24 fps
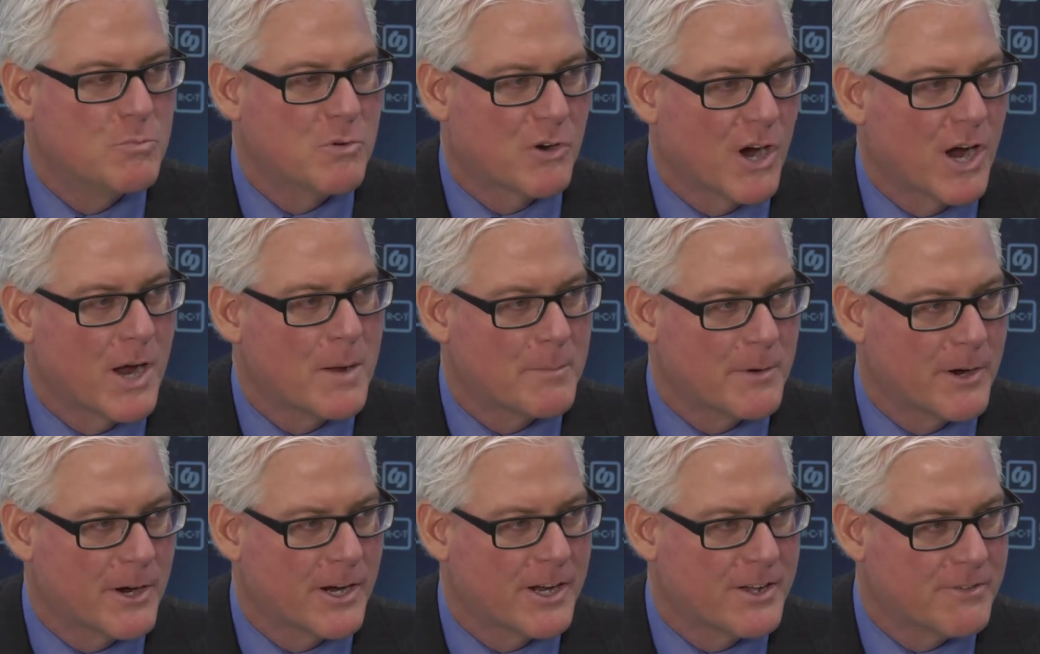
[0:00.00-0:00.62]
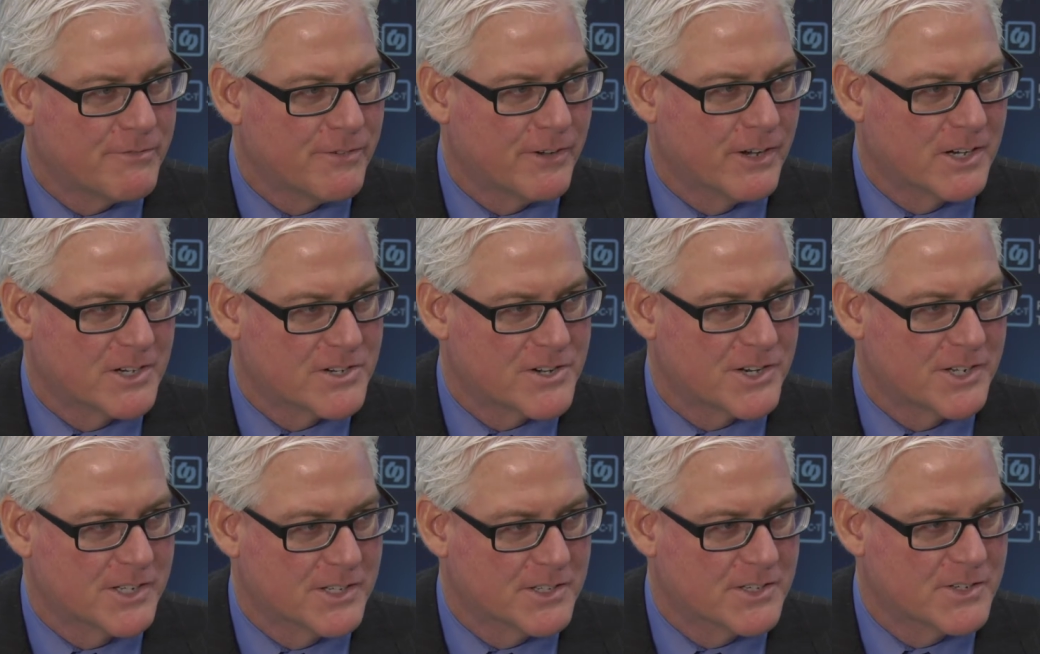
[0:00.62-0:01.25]
primary
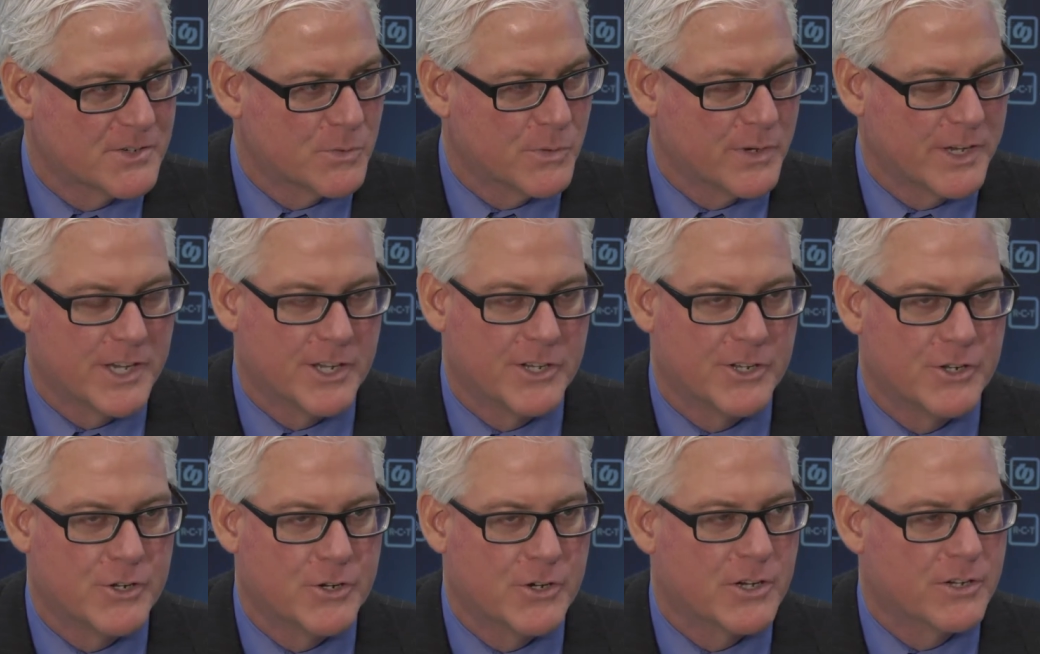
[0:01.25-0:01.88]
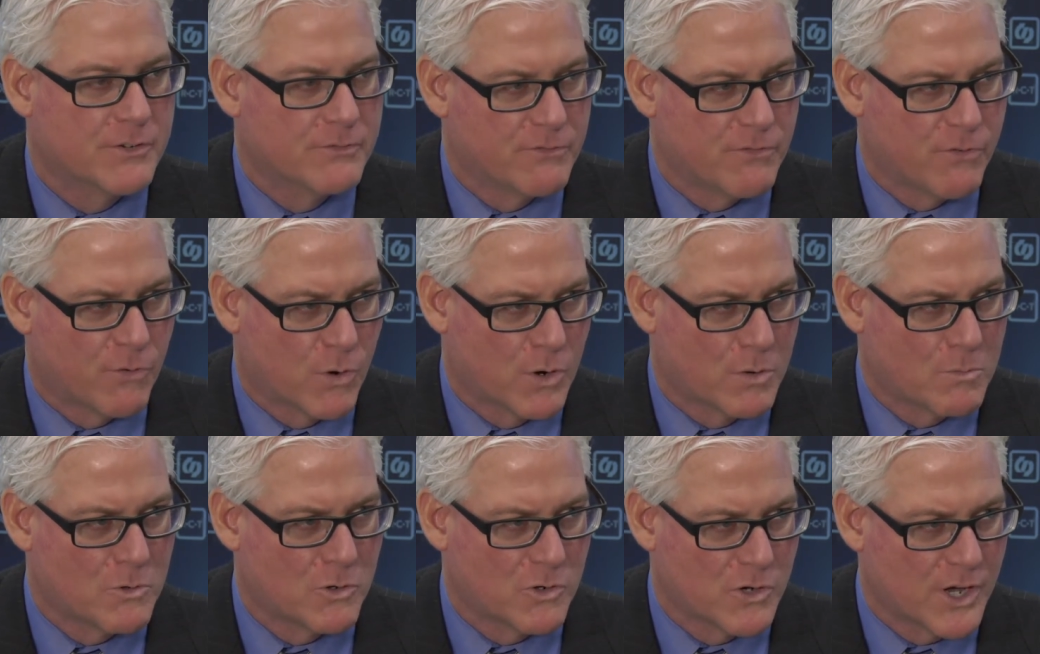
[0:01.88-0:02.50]
functions. We can do
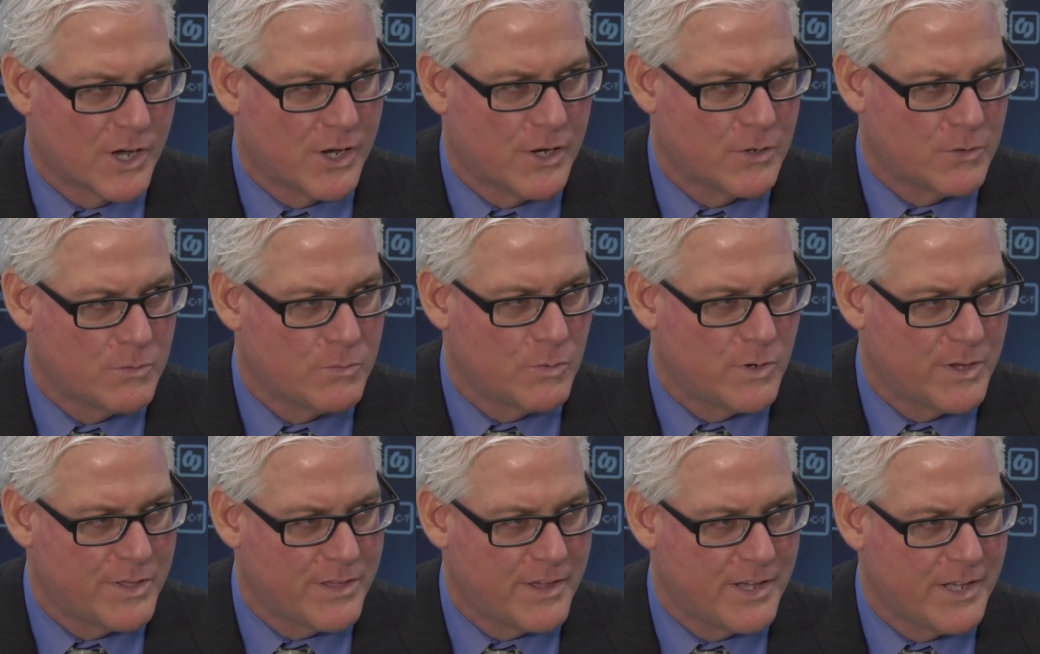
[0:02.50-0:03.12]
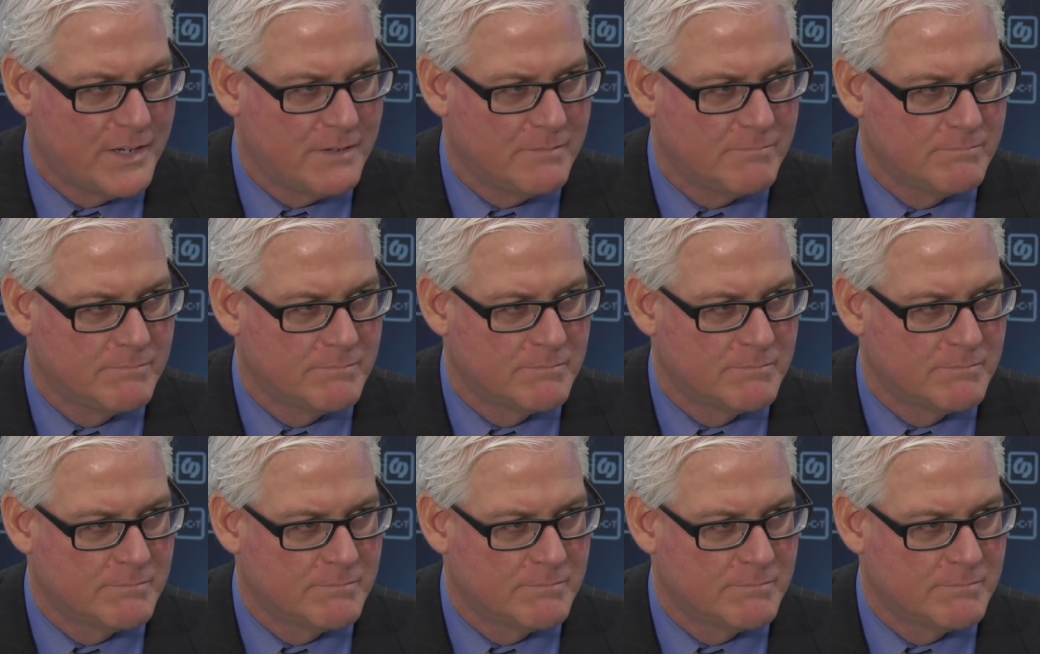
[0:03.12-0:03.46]
conformal coat with it,